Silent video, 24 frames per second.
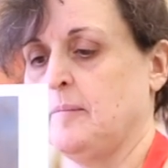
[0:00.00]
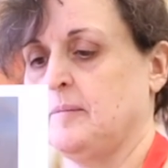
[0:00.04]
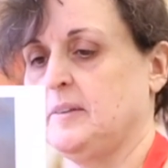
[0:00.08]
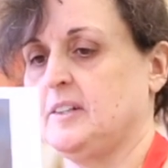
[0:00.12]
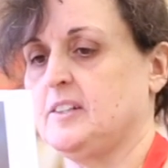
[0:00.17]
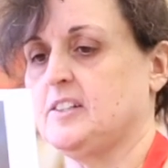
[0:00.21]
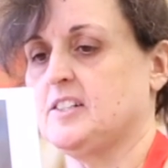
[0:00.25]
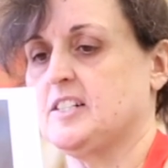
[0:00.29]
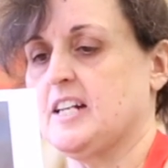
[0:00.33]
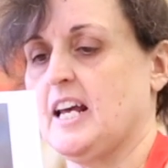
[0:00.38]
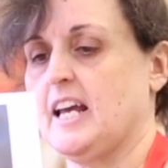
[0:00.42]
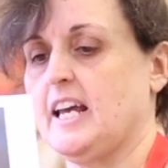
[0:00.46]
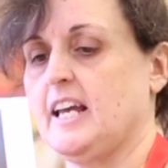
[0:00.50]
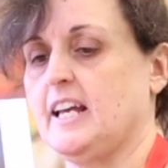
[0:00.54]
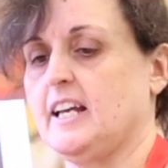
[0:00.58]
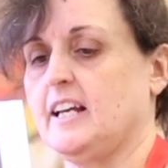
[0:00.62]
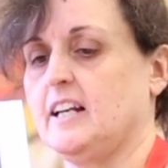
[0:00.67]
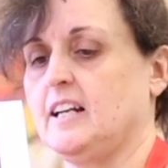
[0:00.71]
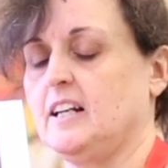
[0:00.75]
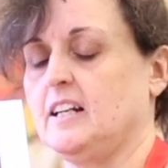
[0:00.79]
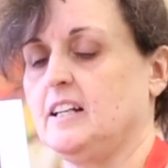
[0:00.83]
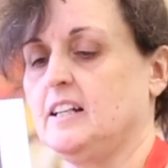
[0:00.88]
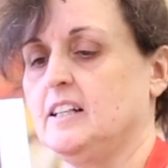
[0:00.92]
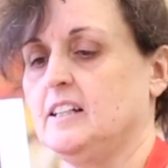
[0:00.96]
This
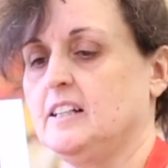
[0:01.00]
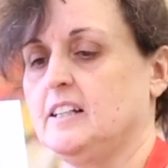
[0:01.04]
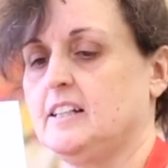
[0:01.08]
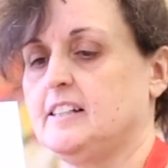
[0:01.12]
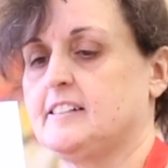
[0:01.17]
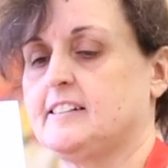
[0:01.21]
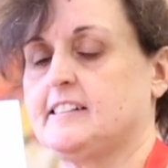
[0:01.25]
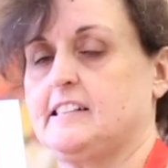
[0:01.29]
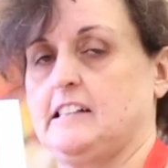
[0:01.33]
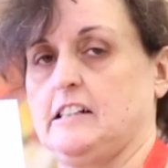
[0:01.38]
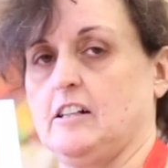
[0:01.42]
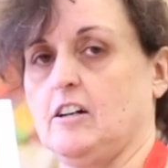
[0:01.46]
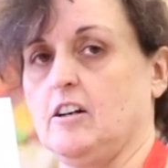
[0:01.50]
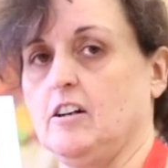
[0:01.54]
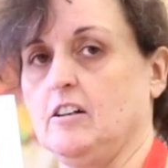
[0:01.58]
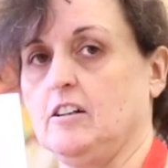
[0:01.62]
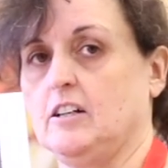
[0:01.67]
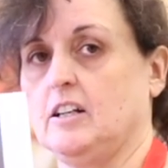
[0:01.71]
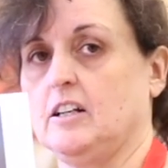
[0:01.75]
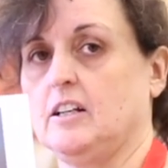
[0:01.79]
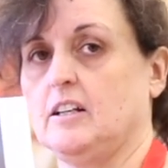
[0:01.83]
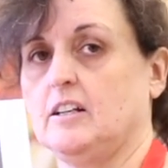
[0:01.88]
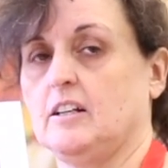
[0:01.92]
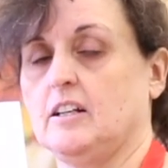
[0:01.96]
tail is
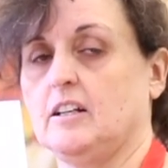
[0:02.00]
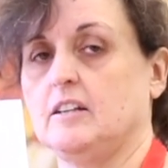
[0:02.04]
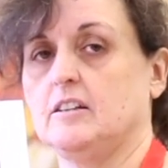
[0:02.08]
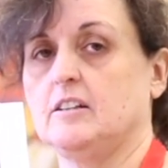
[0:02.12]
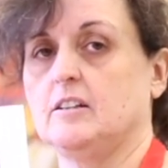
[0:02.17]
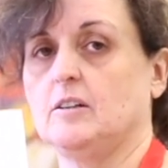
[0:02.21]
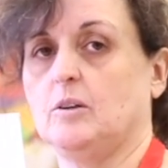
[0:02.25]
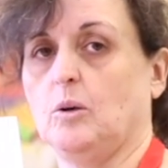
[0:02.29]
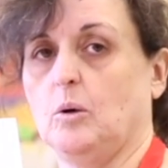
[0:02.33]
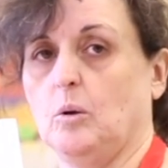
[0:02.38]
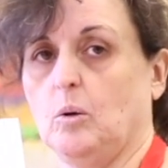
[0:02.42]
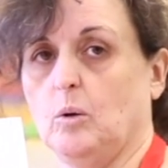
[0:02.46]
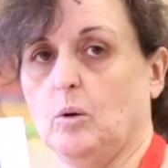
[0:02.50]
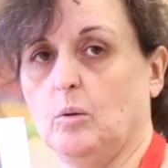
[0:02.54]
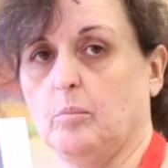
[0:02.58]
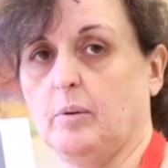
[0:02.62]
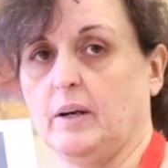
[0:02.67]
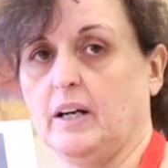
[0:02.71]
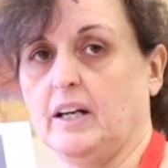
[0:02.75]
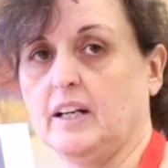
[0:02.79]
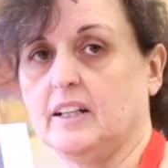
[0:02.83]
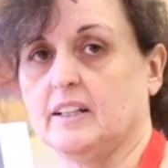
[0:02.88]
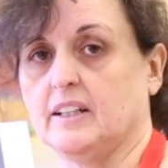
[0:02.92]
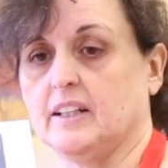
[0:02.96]
longer than the whole
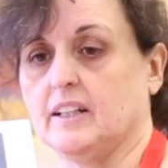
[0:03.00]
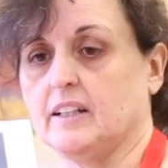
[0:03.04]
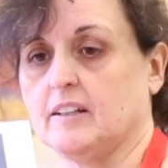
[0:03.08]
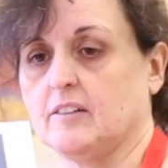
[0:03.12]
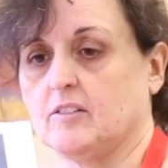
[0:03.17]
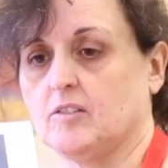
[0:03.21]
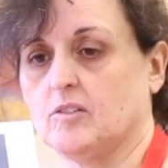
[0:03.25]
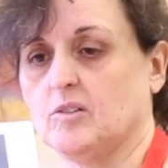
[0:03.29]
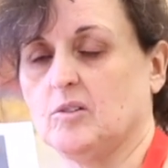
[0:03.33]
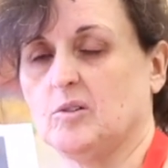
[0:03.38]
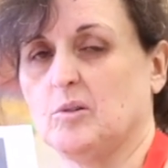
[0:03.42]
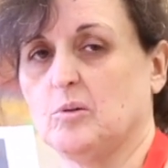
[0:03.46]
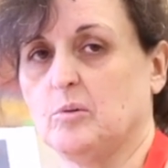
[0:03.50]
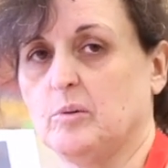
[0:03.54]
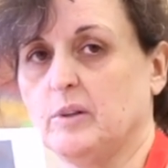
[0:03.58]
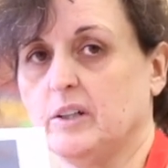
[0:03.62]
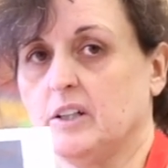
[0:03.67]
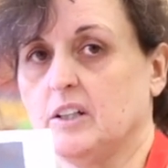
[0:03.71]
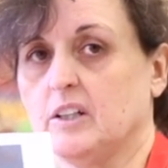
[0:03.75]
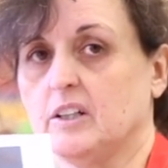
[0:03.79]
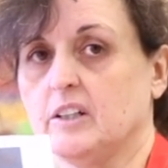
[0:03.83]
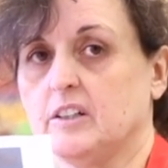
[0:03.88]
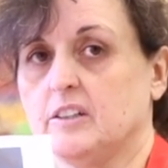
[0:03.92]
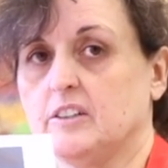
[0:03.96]
body, so
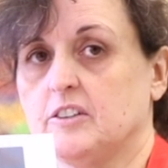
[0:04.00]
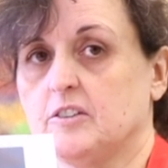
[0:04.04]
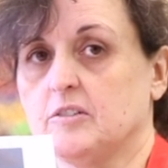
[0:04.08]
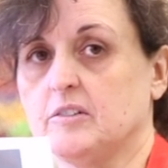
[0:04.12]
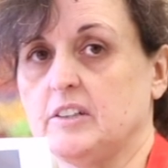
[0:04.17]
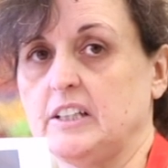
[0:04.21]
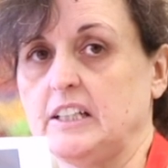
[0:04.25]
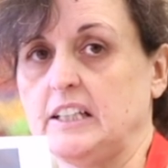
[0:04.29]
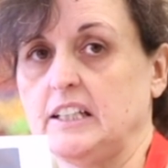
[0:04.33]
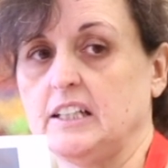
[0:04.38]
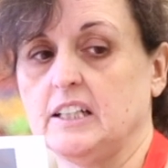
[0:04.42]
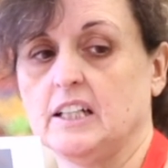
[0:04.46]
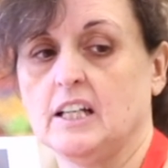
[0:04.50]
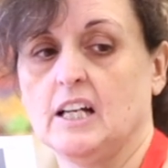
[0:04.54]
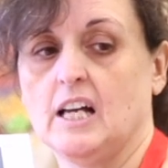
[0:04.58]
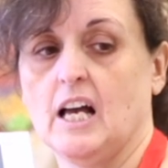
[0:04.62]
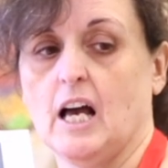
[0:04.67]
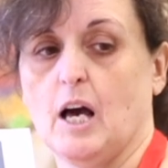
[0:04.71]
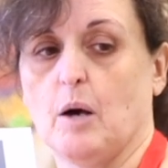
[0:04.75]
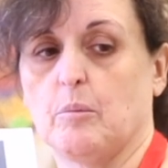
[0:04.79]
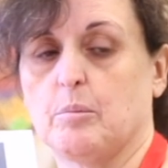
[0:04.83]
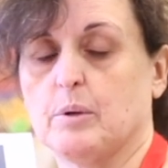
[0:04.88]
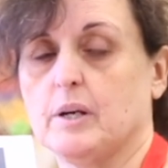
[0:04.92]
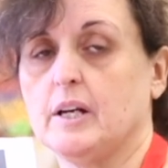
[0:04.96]
we're going to need
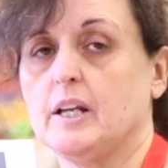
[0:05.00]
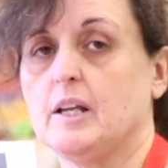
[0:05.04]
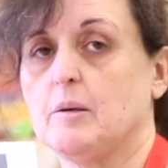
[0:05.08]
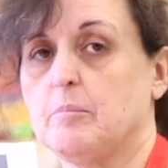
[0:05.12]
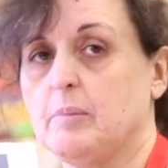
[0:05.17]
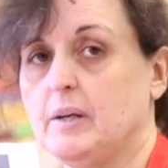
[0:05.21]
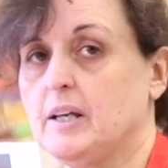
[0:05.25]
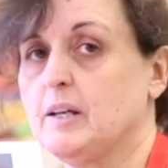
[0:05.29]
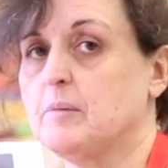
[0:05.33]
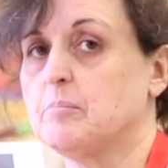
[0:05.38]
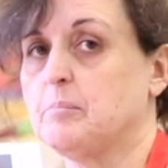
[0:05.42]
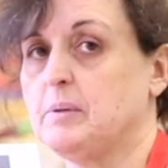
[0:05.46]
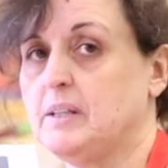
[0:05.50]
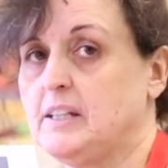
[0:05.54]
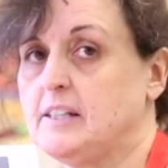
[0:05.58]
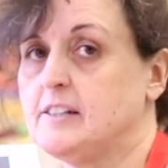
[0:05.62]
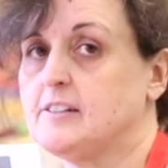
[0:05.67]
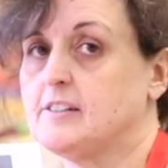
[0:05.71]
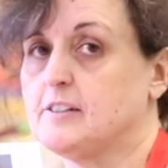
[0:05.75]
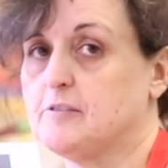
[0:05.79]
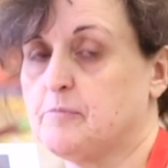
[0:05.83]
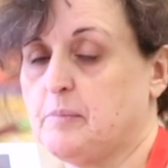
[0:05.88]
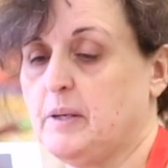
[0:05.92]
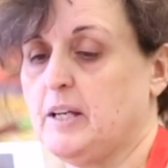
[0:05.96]
a pretty big
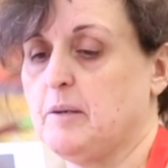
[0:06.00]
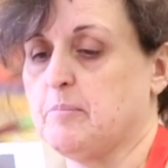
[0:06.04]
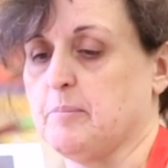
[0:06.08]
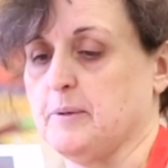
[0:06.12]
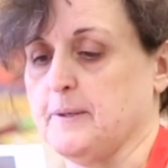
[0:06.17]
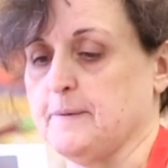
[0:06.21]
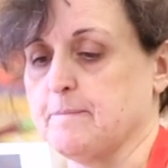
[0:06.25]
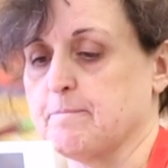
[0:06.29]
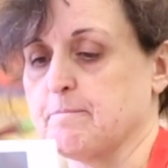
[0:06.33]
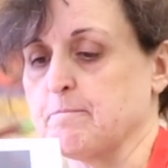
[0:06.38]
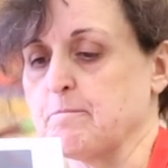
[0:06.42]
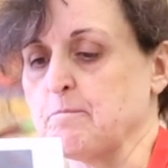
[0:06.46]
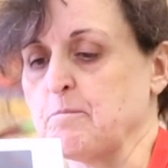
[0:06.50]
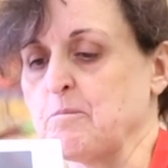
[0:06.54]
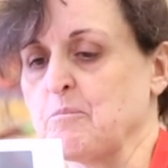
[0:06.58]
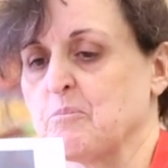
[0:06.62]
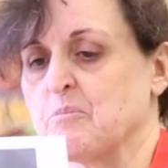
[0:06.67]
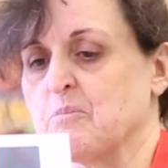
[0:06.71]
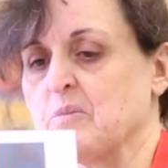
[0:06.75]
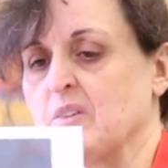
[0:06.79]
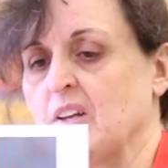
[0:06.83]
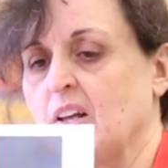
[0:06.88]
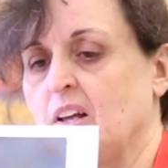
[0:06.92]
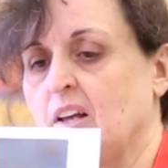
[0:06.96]
piece of paper.
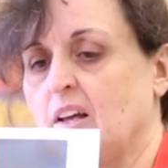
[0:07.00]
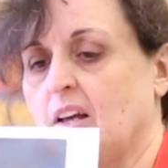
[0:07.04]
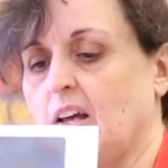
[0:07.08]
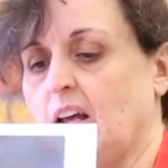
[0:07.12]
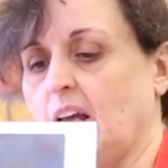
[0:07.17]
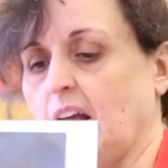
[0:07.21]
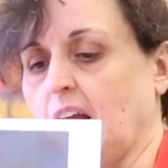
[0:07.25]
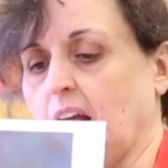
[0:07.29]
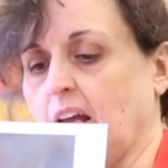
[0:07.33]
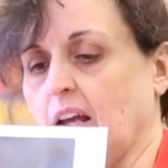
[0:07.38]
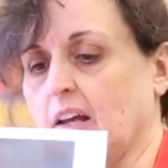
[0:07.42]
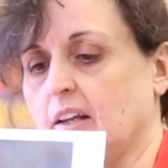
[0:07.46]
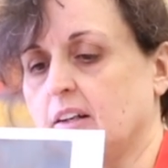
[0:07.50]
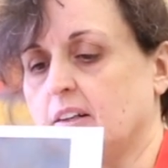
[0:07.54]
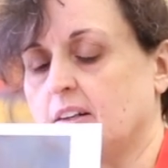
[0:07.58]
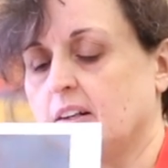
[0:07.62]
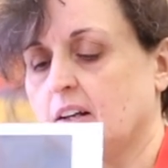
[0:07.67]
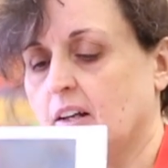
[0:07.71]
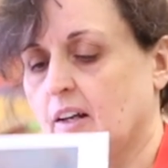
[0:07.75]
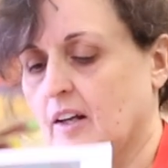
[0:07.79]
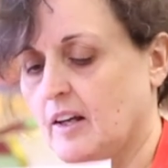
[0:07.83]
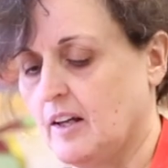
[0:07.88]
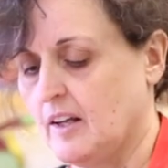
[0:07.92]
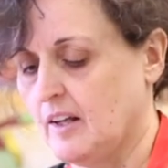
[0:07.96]
And
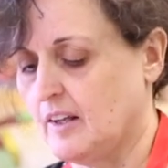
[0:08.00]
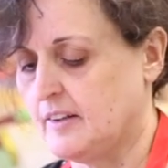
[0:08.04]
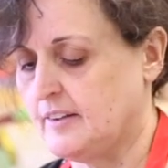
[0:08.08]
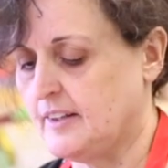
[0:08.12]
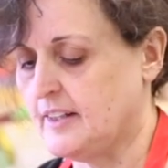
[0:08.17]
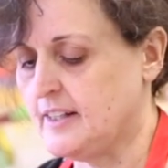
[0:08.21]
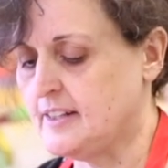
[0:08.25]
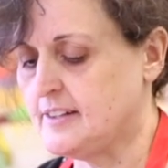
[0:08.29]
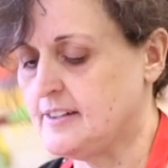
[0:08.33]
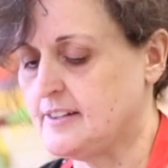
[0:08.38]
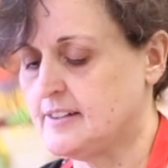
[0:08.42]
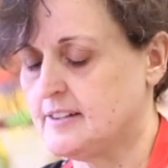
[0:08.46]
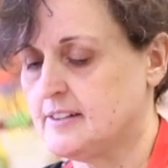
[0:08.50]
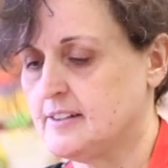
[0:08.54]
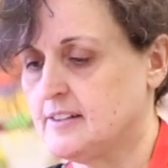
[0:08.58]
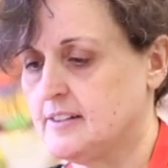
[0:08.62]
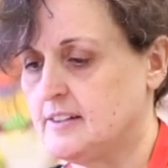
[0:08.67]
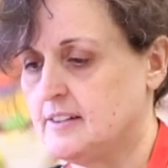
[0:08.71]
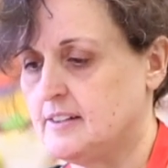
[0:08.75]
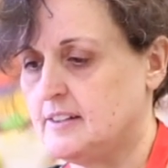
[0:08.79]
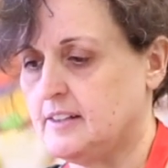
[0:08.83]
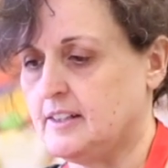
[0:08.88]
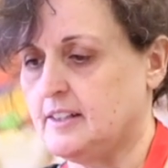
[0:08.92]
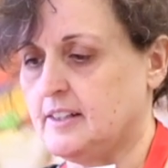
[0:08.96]
this
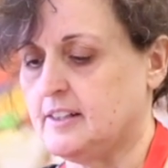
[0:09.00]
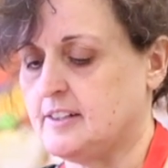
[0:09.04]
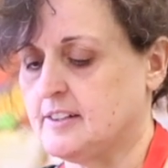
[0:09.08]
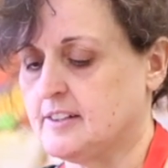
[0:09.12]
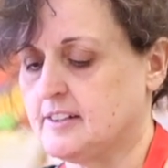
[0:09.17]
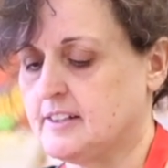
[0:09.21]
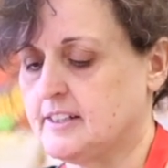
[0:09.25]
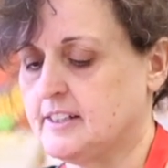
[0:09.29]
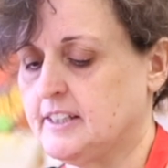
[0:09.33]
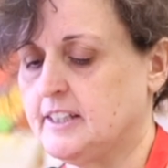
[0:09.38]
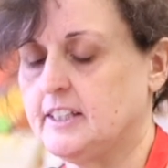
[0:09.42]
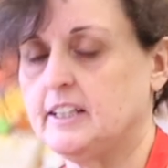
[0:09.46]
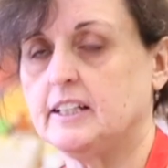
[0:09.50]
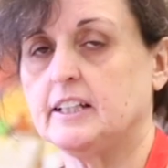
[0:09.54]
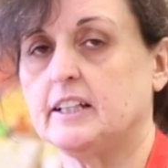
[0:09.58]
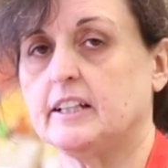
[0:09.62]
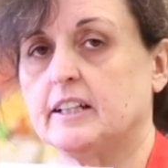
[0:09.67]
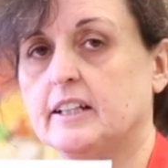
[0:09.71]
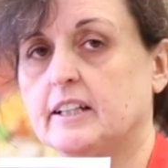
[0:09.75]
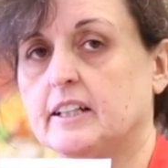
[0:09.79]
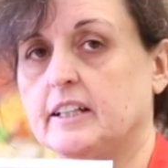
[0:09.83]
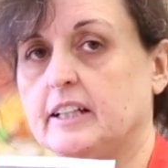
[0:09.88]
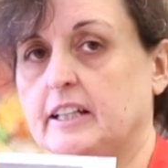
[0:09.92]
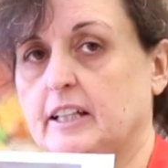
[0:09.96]
is
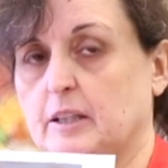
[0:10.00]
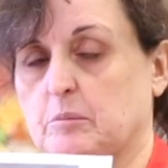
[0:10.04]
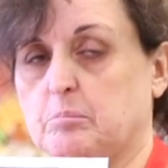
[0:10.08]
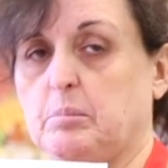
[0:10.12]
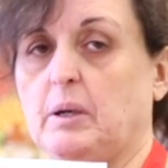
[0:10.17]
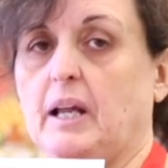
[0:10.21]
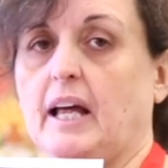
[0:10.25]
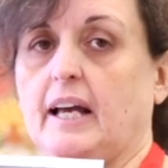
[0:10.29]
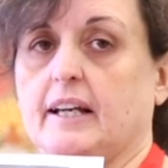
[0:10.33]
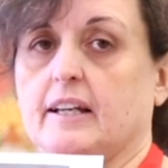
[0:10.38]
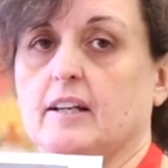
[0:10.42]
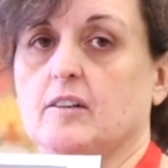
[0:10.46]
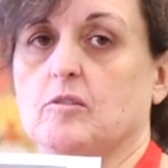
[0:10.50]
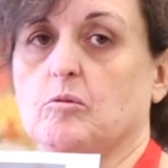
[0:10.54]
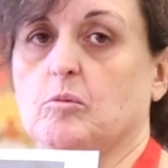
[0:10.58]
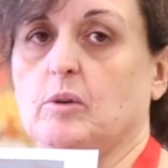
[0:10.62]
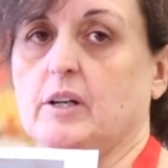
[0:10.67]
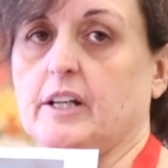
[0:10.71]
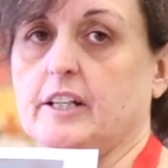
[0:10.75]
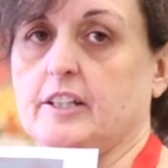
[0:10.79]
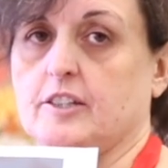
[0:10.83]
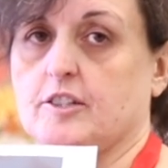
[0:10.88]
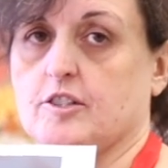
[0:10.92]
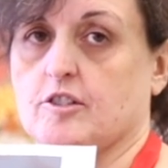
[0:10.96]
clearly a black and
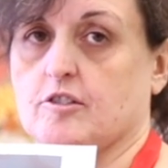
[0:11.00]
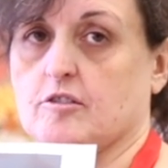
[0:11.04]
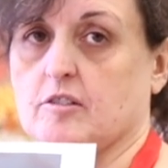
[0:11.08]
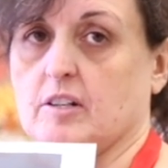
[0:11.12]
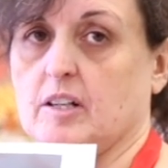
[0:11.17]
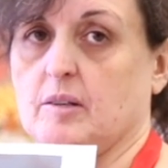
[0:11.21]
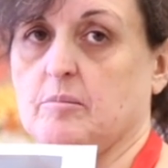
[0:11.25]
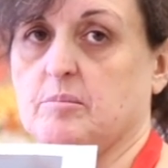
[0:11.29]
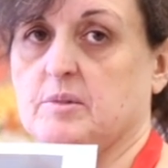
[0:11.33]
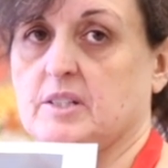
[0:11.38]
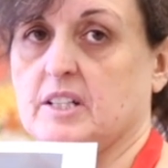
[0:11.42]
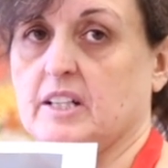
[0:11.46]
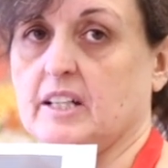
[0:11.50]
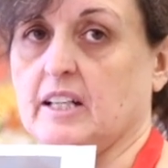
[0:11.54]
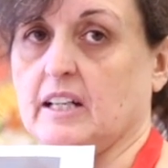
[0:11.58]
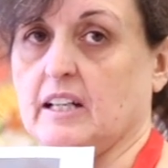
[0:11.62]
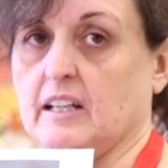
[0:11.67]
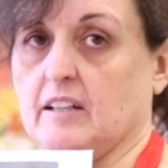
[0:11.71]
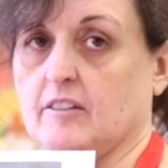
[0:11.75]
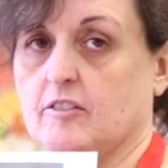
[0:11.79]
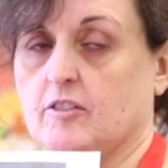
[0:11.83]
white striped tail.